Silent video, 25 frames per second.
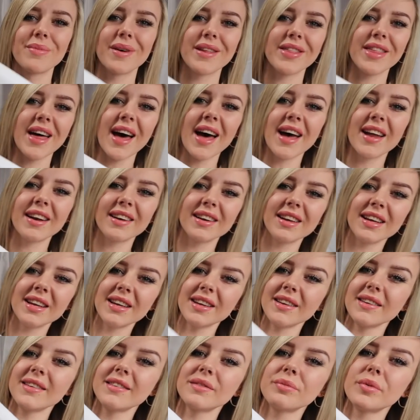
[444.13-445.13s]
but that
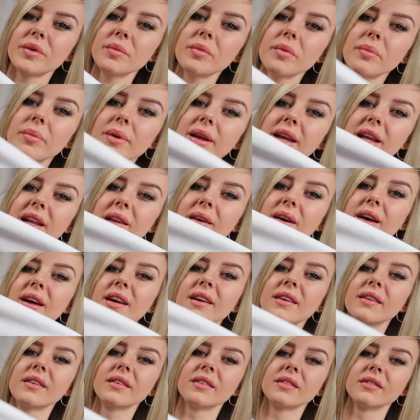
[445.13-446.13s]
is probably
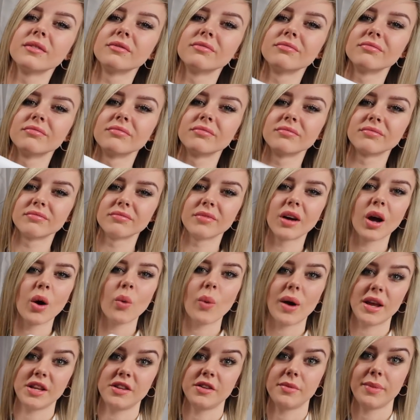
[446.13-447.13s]
like
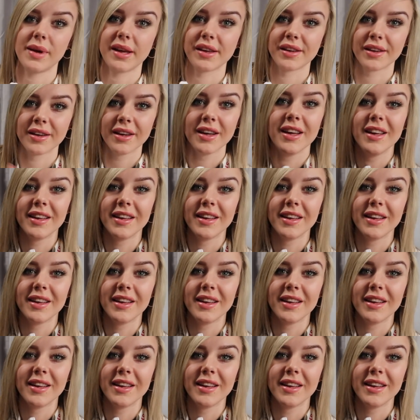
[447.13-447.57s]
way too big.